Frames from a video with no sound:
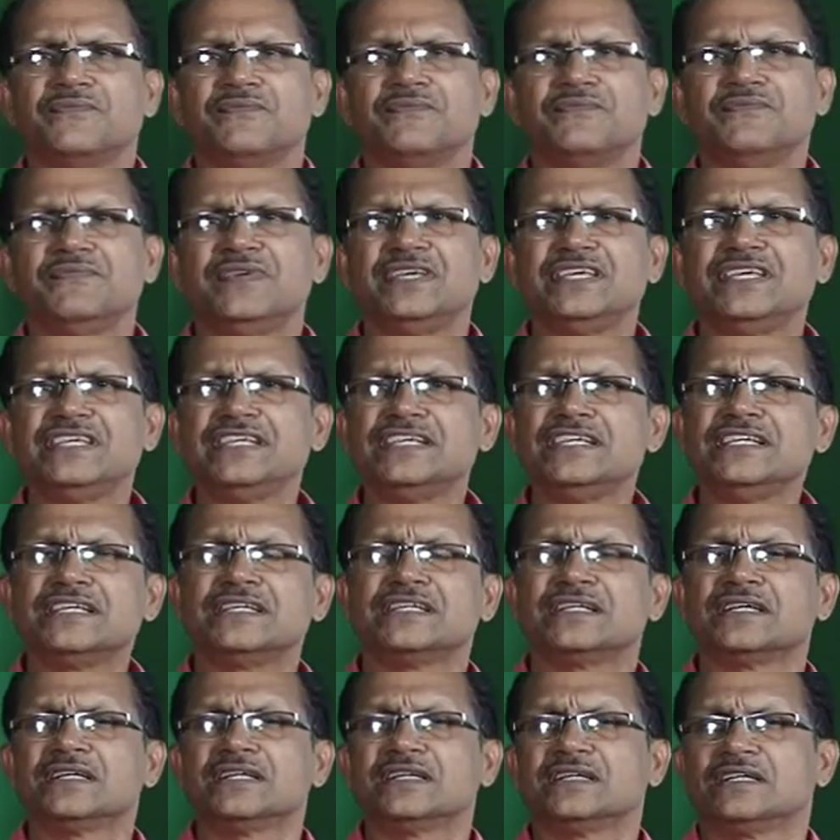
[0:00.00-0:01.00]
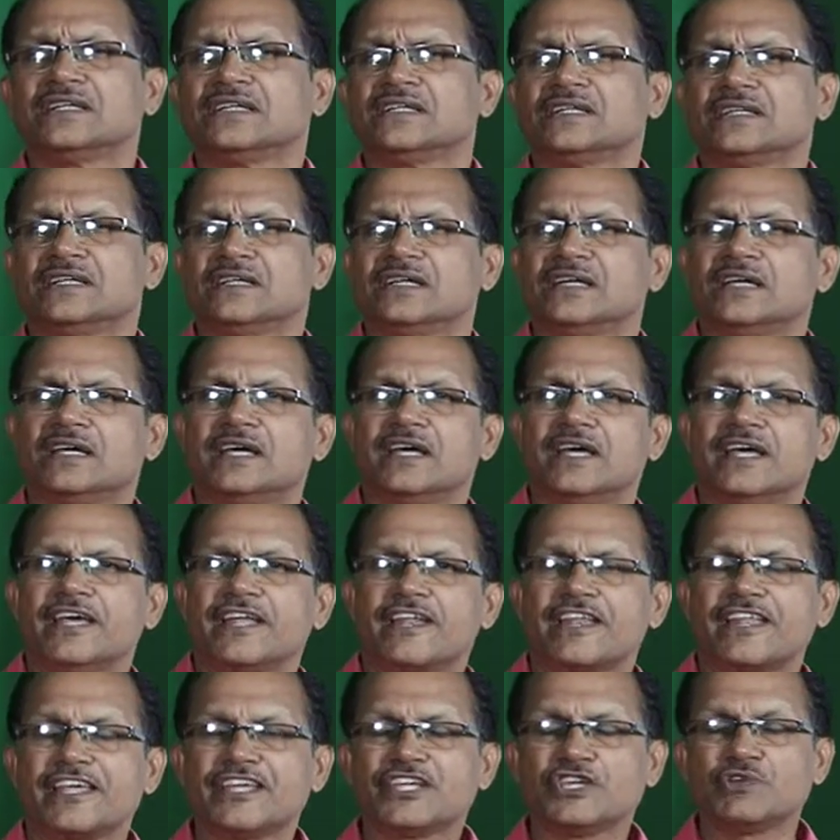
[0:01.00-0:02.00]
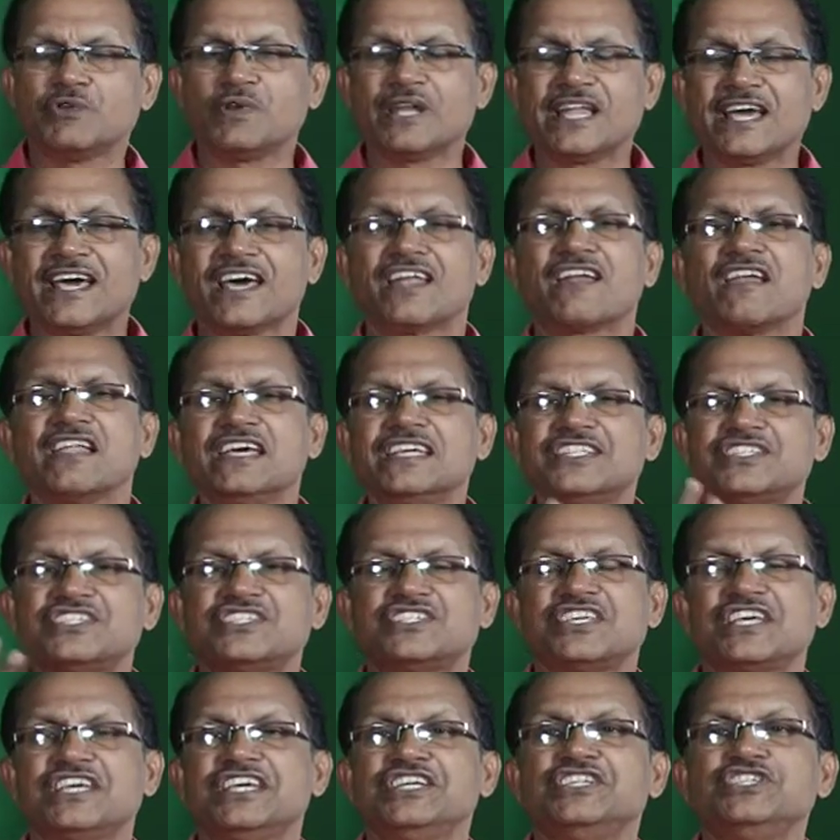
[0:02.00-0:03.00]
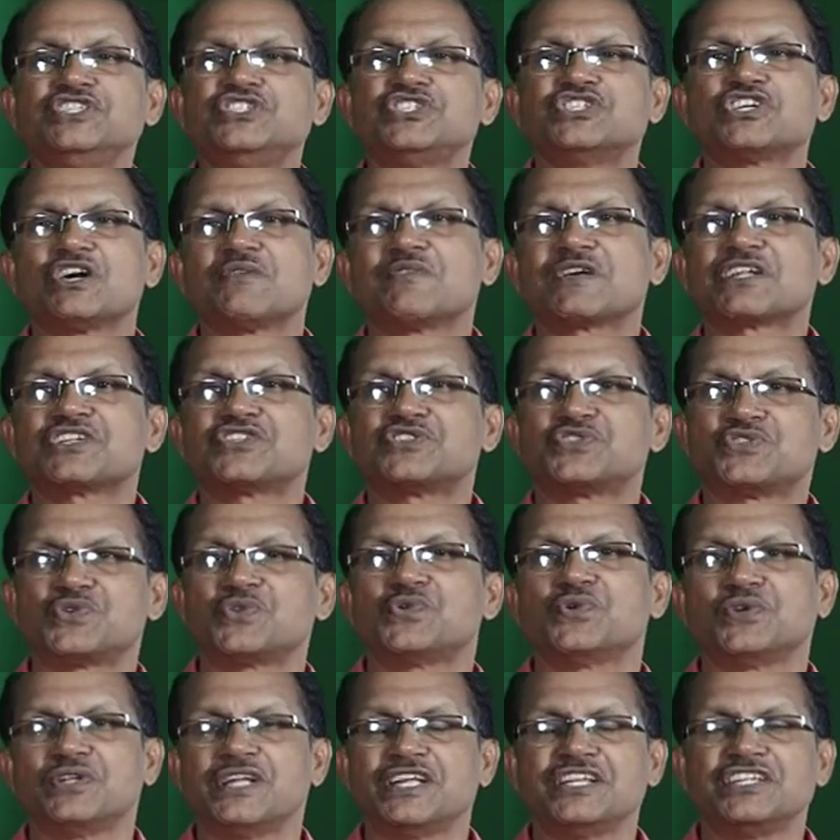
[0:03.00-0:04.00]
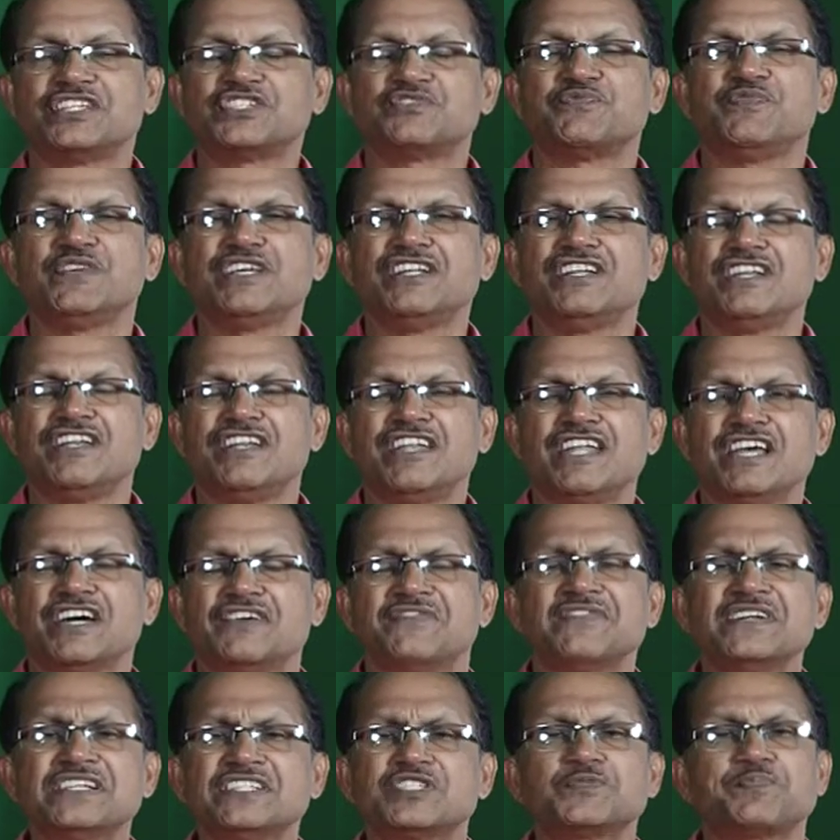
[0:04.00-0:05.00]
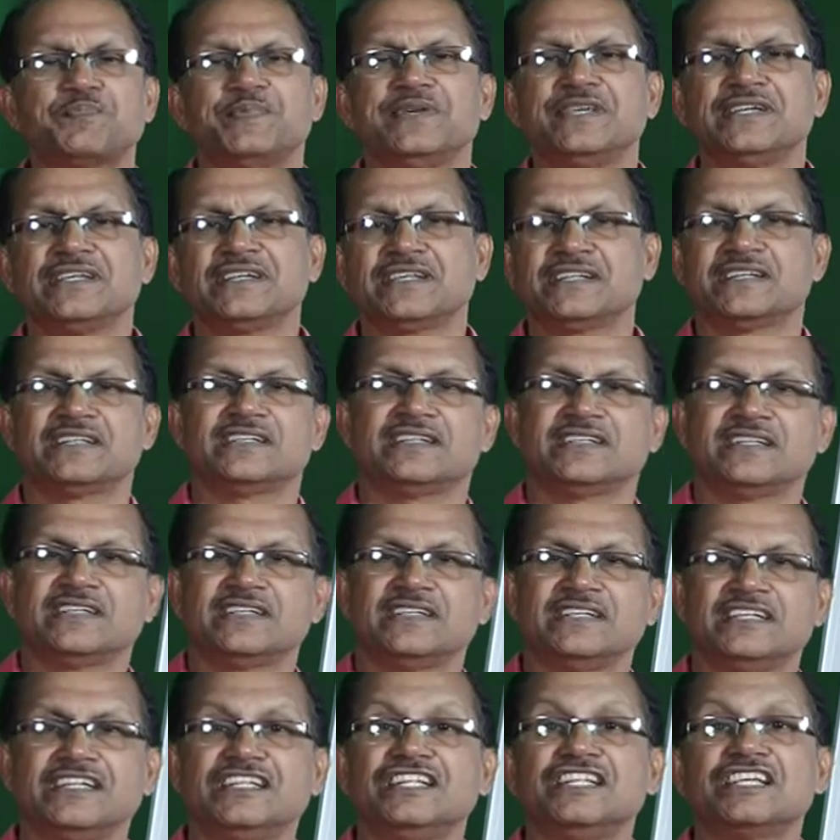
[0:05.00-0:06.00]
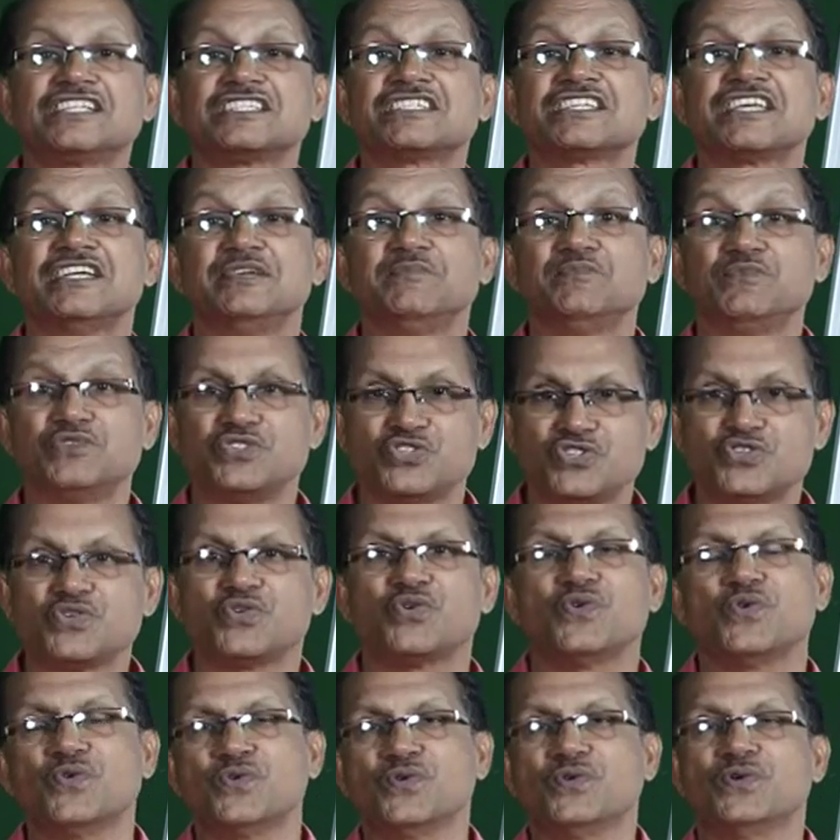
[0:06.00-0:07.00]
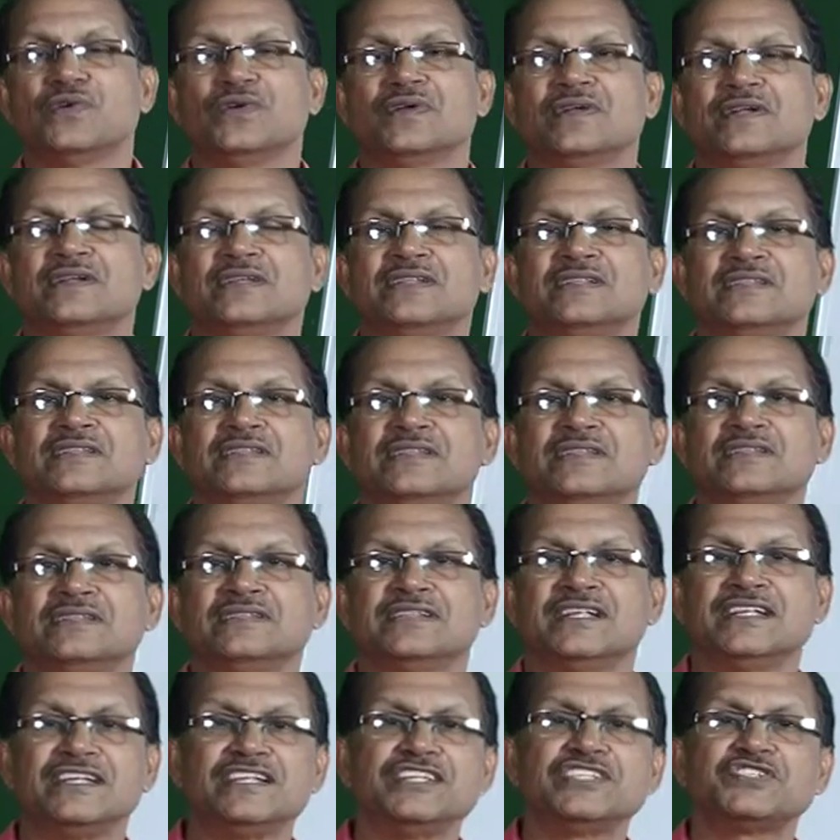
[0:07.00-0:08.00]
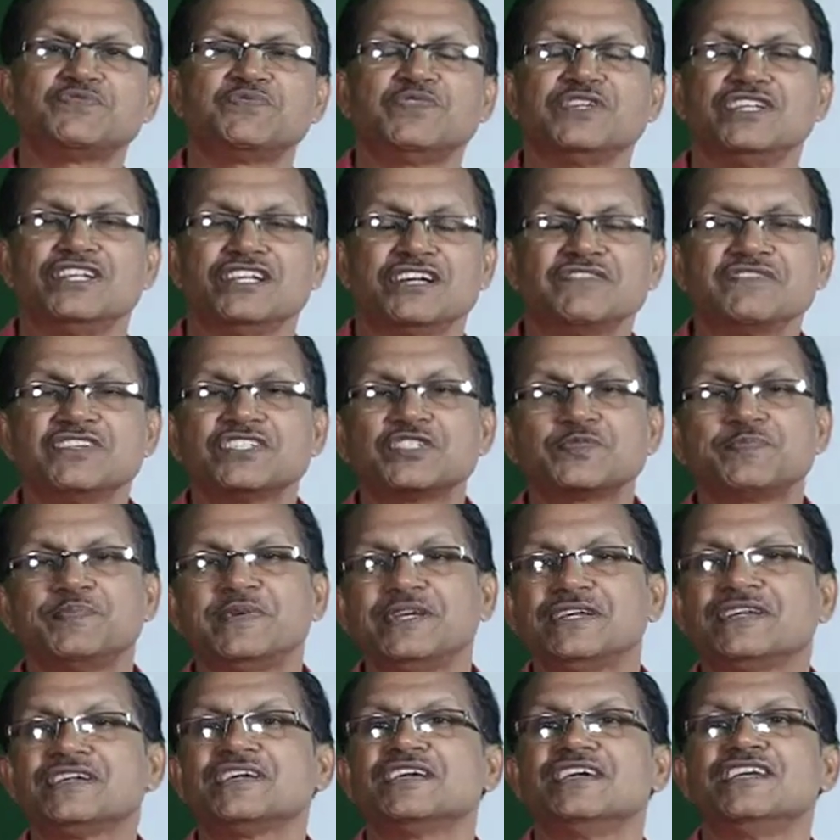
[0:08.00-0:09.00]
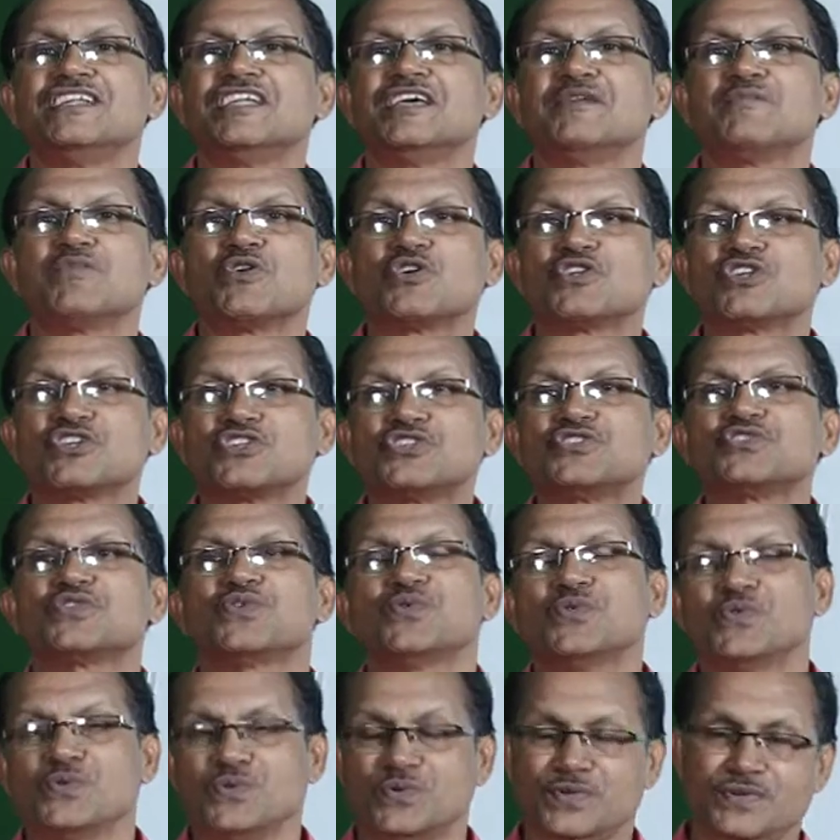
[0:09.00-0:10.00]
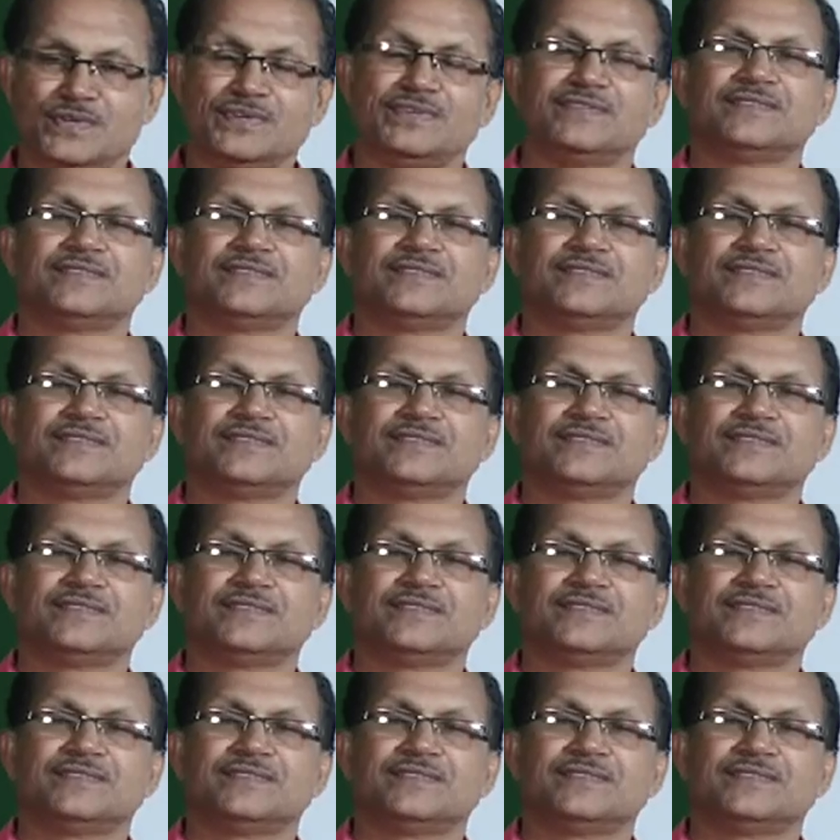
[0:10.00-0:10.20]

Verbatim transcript: we regularly change our tone, that is, we never speak in the same tone, that is, we never speak in a monotone.